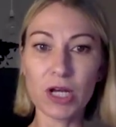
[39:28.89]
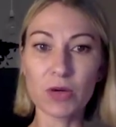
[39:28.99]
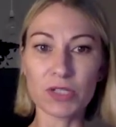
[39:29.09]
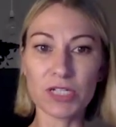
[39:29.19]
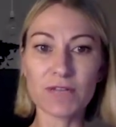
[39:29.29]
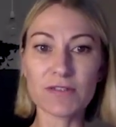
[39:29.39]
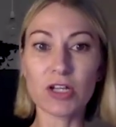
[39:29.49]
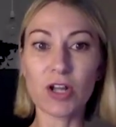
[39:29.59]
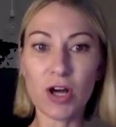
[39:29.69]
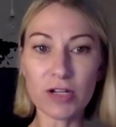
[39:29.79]
which gives a
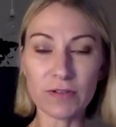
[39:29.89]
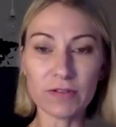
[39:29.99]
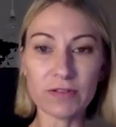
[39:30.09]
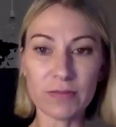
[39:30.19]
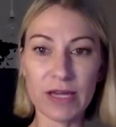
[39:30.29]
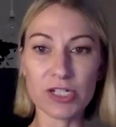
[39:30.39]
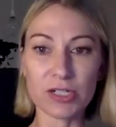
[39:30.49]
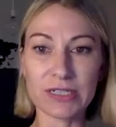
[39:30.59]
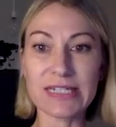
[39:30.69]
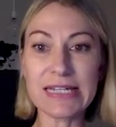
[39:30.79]
lot of
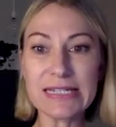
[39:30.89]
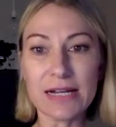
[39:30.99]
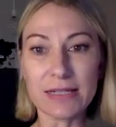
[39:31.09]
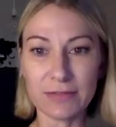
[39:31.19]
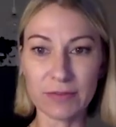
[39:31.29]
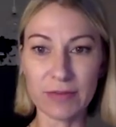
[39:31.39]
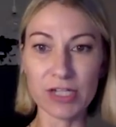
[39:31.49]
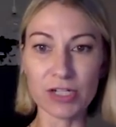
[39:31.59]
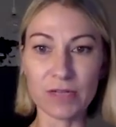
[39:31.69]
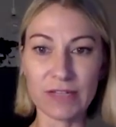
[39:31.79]
information, detailed
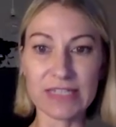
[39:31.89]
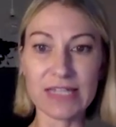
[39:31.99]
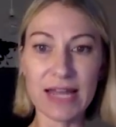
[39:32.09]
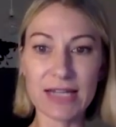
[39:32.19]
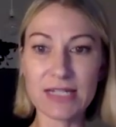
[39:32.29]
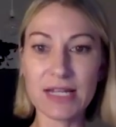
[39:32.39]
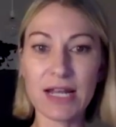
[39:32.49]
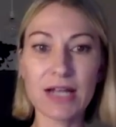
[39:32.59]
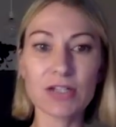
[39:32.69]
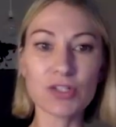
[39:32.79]
information on exact
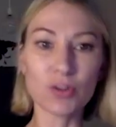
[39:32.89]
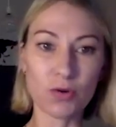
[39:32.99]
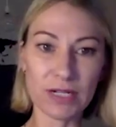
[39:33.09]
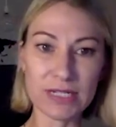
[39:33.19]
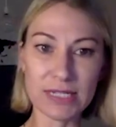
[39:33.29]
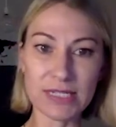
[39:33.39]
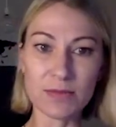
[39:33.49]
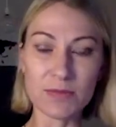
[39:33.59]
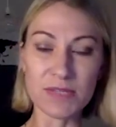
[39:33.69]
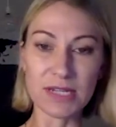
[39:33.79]
scoring
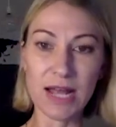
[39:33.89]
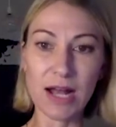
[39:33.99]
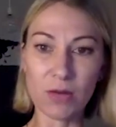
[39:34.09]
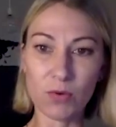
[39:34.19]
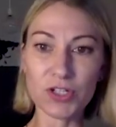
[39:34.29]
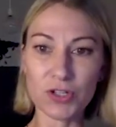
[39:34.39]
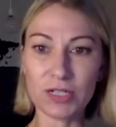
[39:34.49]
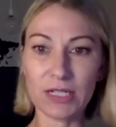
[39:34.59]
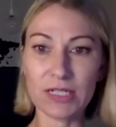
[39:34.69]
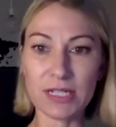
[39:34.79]
systems and how what you
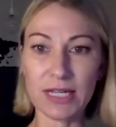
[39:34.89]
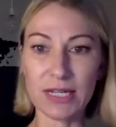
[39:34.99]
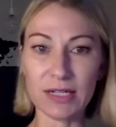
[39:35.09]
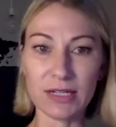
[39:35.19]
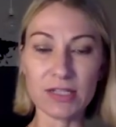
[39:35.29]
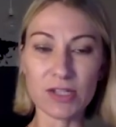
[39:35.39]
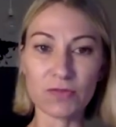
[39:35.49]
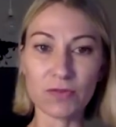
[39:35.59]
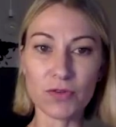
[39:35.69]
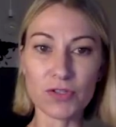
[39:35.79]
need to get in and so forth.